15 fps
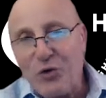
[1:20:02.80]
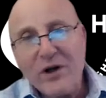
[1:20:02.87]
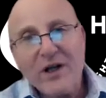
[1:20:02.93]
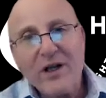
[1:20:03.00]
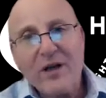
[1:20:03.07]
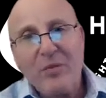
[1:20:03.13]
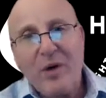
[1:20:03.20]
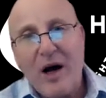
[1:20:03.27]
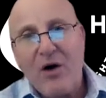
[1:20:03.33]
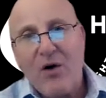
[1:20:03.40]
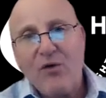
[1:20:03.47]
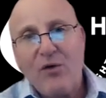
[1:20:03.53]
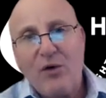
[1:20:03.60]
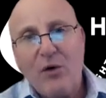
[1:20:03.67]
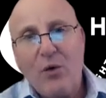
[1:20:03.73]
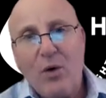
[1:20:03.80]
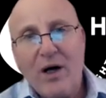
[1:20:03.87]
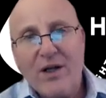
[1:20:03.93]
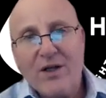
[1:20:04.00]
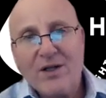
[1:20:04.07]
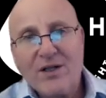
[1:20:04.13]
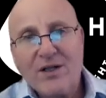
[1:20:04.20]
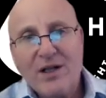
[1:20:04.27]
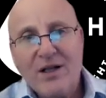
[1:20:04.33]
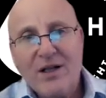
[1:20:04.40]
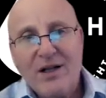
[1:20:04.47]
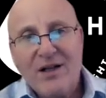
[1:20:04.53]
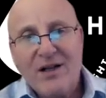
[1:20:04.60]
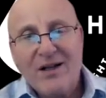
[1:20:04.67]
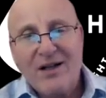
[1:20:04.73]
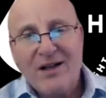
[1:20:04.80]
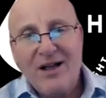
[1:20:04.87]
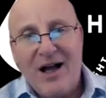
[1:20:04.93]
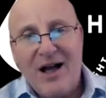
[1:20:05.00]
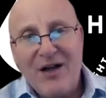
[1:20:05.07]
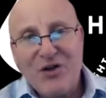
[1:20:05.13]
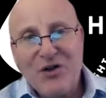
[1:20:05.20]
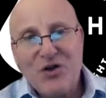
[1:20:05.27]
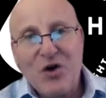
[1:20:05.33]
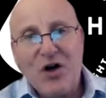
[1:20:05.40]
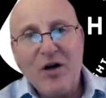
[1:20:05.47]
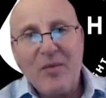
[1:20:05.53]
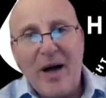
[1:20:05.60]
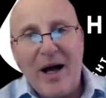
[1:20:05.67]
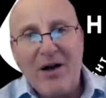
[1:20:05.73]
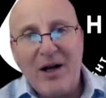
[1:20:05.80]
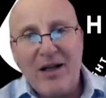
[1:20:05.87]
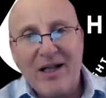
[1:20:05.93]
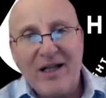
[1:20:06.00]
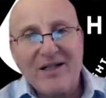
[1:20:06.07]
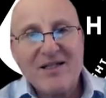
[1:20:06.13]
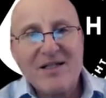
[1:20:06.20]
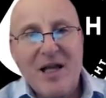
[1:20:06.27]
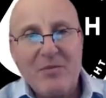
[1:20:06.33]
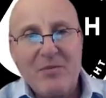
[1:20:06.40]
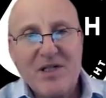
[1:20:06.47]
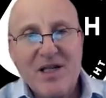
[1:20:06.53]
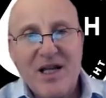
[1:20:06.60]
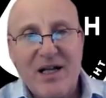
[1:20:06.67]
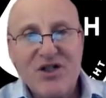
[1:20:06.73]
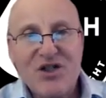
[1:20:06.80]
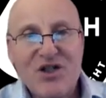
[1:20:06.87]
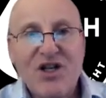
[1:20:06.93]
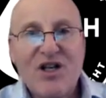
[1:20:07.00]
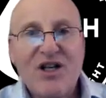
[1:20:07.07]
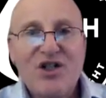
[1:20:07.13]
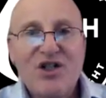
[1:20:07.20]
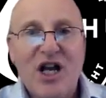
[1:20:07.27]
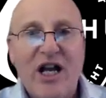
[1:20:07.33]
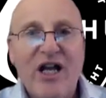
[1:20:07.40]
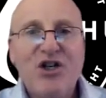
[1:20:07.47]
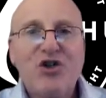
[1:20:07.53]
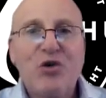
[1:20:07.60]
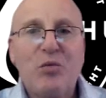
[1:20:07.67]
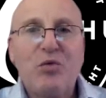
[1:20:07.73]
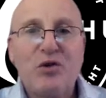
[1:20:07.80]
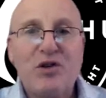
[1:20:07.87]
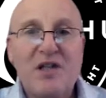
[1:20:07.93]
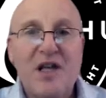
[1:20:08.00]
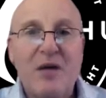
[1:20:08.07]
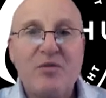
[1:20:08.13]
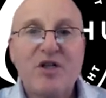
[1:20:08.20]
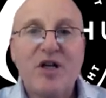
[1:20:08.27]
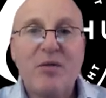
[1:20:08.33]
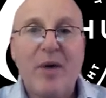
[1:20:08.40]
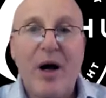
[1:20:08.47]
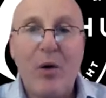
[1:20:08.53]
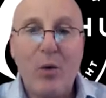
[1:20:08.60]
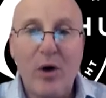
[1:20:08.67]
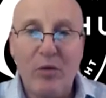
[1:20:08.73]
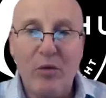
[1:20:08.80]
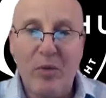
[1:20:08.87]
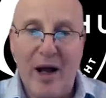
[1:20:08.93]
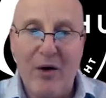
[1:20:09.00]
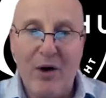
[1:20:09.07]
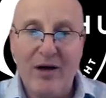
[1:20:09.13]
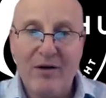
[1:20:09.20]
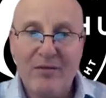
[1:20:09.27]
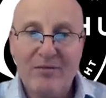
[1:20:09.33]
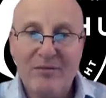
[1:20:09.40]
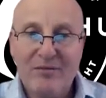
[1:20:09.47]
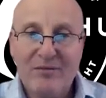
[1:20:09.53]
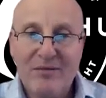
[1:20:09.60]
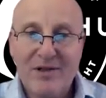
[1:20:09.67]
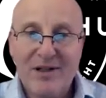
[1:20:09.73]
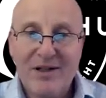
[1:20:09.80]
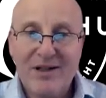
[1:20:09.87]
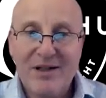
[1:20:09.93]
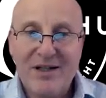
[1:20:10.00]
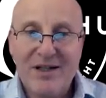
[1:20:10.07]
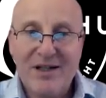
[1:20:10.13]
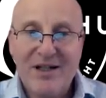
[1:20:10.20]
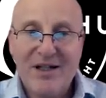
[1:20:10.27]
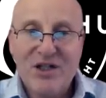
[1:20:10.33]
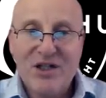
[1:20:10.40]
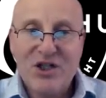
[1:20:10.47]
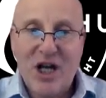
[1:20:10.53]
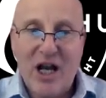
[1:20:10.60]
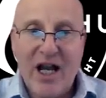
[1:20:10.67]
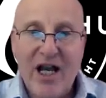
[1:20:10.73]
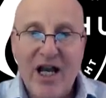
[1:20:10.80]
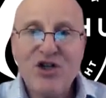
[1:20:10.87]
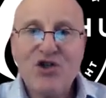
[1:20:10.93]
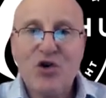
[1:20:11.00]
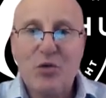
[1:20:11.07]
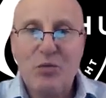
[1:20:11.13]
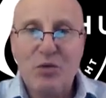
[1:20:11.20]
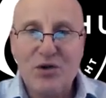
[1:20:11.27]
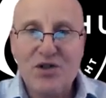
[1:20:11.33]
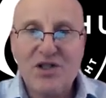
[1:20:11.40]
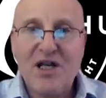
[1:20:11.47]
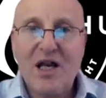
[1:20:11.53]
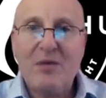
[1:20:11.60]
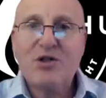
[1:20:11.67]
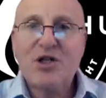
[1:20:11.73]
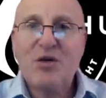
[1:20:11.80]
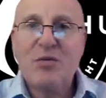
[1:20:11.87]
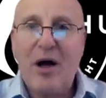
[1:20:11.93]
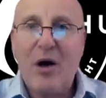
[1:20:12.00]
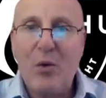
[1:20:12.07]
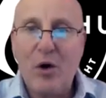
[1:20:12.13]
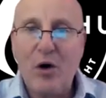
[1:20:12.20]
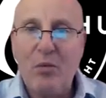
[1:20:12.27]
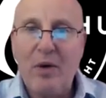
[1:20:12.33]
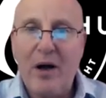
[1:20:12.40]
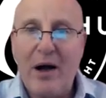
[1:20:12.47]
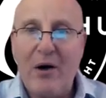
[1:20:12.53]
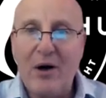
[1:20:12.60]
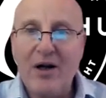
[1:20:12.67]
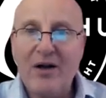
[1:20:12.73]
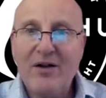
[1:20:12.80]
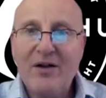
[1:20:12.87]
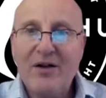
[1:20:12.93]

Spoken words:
really powerful was you talk about, I think it's step 6, change your perception about willpower. Change your perception about willpower.